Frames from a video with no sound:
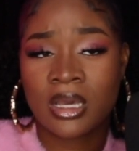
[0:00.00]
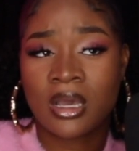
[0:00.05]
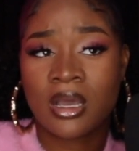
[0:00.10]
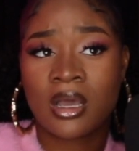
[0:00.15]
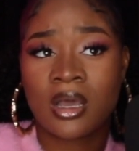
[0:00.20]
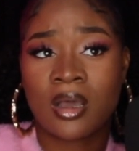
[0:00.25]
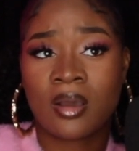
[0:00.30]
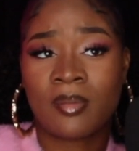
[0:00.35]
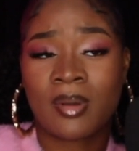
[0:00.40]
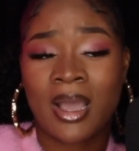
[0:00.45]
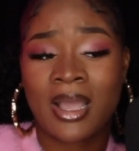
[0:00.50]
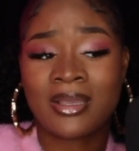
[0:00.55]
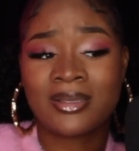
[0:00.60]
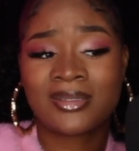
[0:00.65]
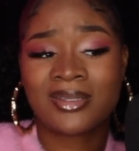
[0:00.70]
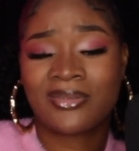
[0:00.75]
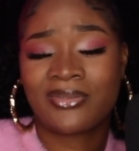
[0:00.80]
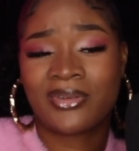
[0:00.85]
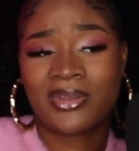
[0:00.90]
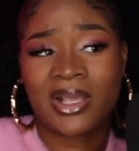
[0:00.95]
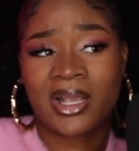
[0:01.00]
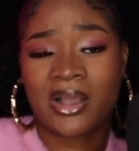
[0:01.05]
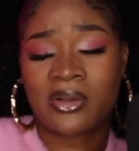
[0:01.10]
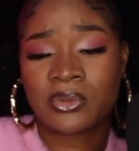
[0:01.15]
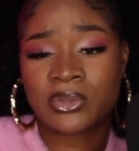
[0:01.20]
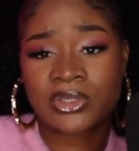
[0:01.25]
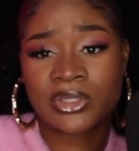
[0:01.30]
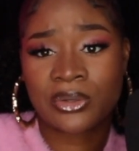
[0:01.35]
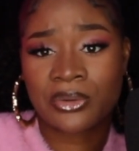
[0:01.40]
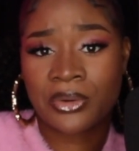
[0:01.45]
Um, I used to feel like I
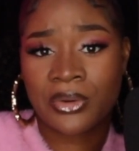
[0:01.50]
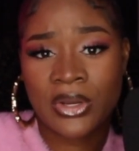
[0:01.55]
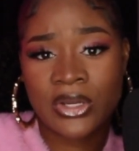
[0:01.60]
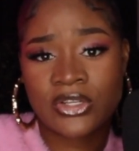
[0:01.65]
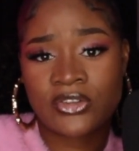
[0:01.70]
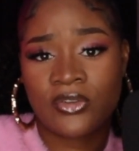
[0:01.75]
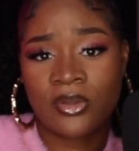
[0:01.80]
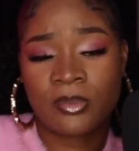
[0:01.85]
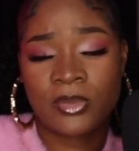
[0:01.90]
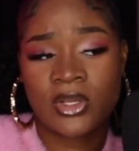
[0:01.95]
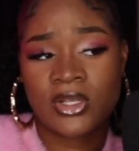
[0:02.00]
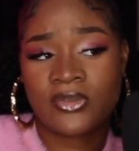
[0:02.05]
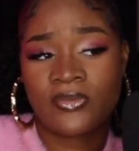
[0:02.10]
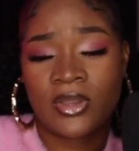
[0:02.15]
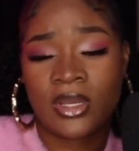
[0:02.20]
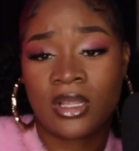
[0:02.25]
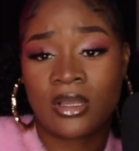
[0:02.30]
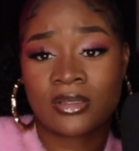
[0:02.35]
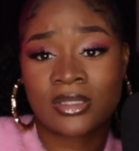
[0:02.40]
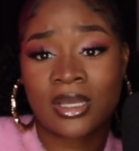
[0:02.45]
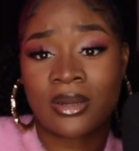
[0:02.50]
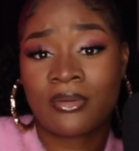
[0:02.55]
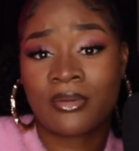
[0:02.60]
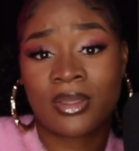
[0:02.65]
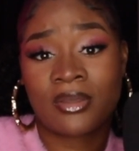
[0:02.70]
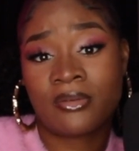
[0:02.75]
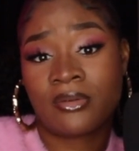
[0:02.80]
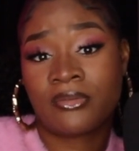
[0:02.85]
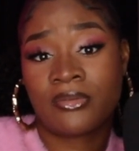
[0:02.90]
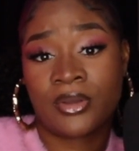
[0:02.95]
was so cringe filming these videos. I don't
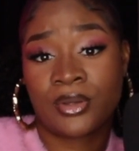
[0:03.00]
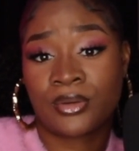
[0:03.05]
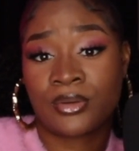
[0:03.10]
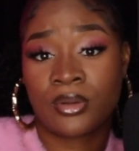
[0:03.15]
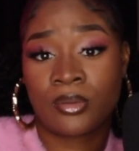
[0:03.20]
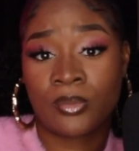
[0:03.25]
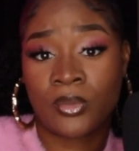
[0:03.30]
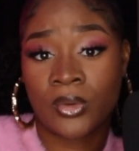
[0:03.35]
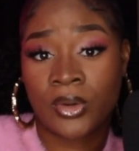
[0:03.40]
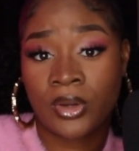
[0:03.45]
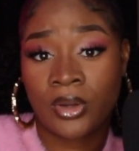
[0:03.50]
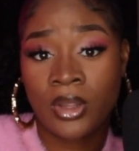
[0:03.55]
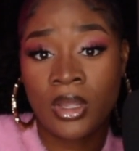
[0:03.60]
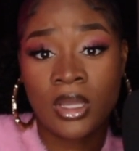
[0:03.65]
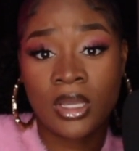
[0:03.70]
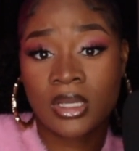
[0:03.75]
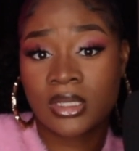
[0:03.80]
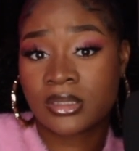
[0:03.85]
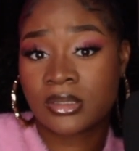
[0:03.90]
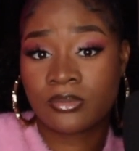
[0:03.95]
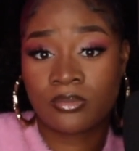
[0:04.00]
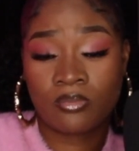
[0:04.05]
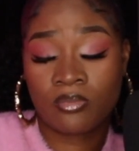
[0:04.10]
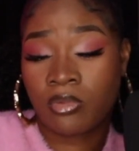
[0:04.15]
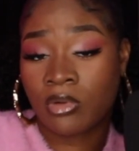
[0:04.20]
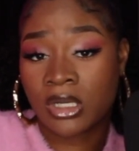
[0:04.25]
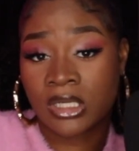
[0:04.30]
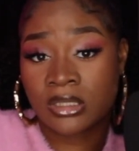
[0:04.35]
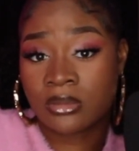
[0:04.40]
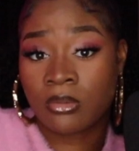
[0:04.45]
give a fuck no more. Cause,
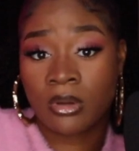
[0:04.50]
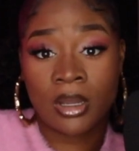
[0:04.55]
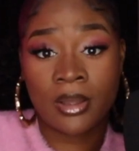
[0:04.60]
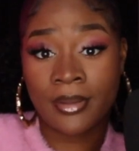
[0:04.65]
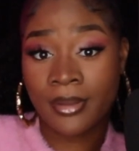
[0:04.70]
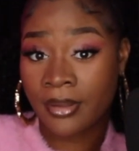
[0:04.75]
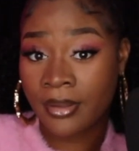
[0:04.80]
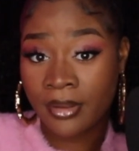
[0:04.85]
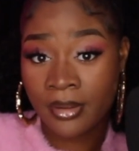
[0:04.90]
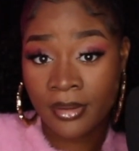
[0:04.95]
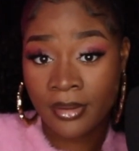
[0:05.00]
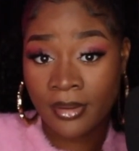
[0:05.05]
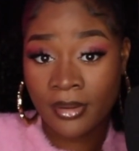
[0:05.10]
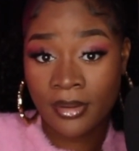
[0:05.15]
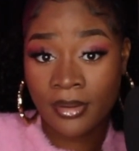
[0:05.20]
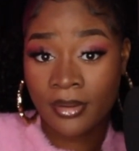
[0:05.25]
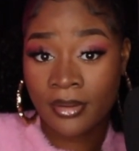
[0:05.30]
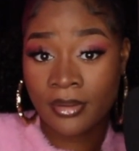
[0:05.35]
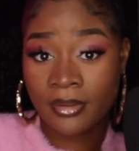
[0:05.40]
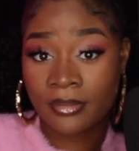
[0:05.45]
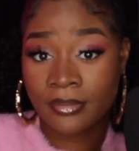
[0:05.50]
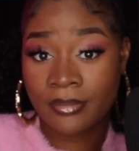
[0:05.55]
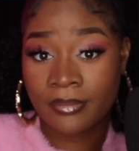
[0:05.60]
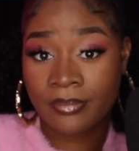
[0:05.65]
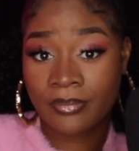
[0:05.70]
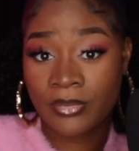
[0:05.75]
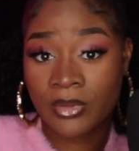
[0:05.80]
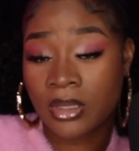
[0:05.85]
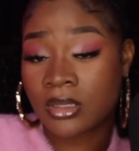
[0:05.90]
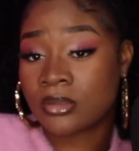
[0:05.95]
cause what?
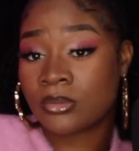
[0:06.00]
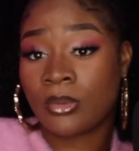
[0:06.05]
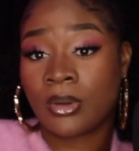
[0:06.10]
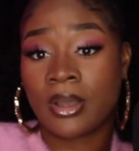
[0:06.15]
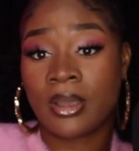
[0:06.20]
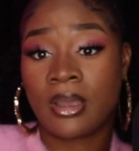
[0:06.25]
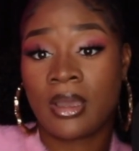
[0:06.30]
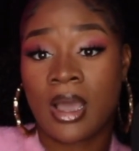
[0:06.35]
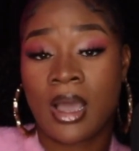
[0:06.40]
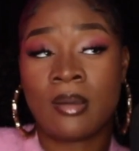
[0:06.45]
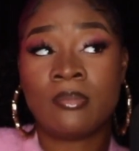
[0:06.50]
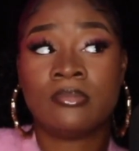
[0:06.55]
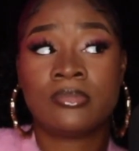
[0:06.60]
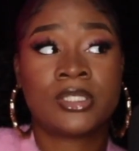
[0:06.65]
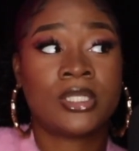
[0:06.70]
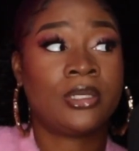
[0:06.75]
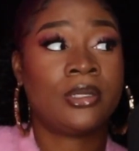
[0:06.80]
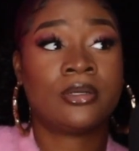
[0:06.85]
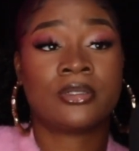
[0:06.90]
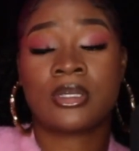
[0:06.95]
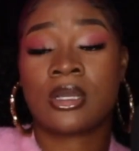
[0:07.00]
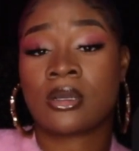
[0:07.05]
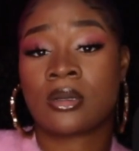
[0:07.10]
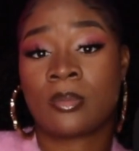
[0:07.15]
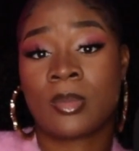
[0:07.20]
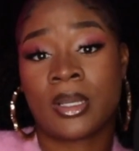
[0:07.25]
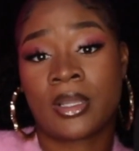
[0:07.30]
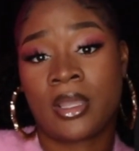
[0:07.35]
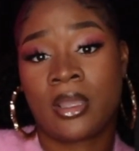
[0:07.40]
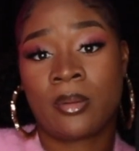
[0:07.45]
Because what? I'm sitting here talking to
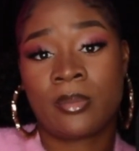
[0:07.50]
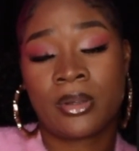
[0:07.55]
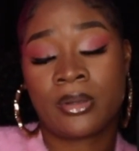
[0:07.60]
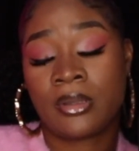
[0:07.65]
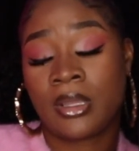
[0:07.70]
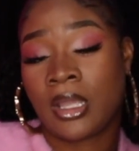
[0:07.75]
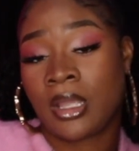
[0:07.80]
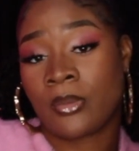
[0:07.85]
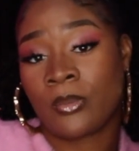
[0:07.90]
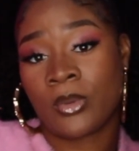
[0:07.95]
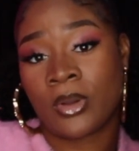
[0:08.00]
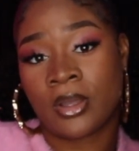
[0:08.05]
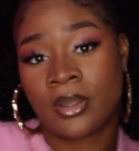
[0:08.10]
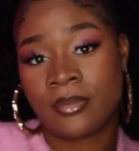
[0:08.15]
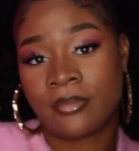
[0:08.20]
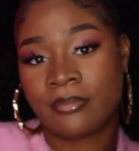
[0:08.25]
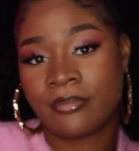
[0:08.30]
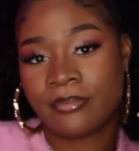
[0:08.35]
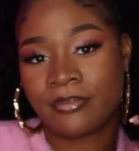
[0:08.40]
my camera, and what?